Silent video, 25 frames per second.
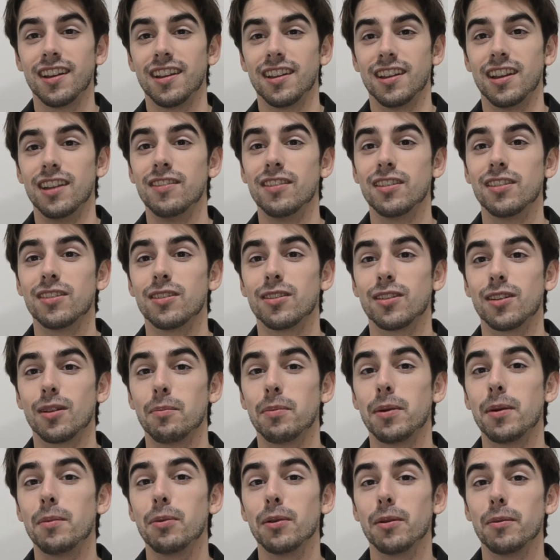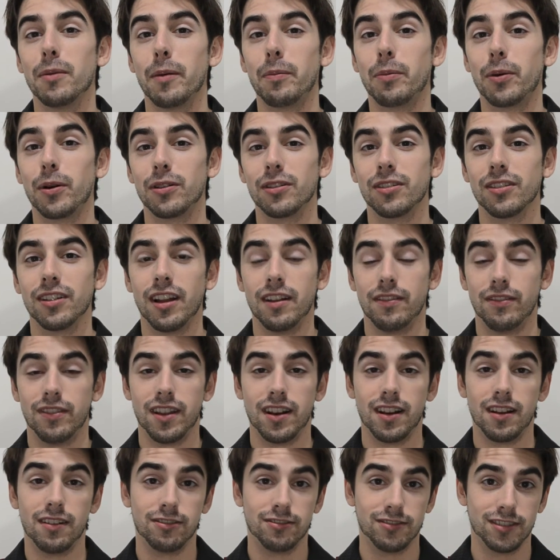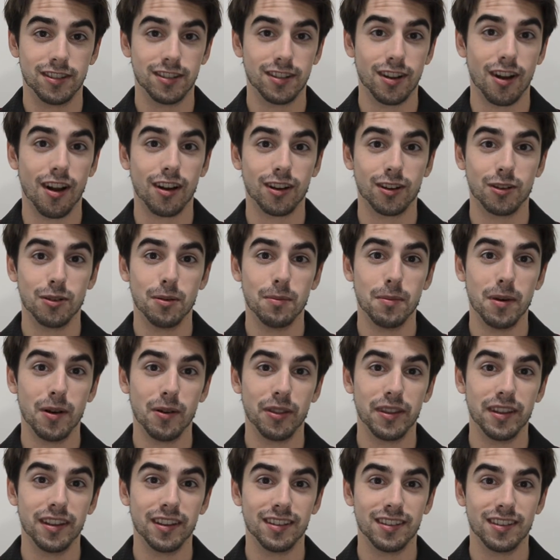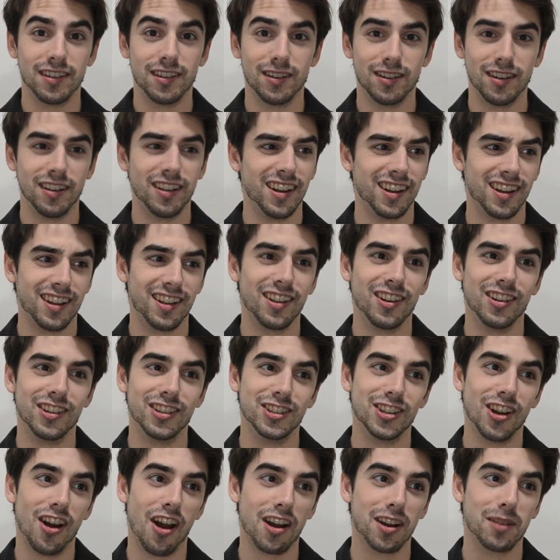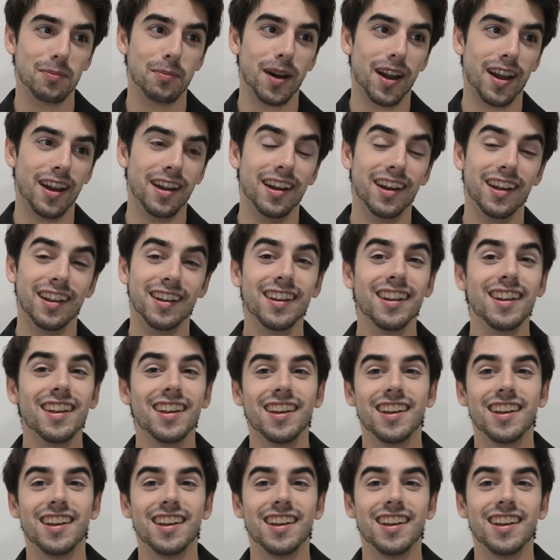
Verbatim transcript: Even some people in my personal life that I've talked to about this, they're like a little shocked by it.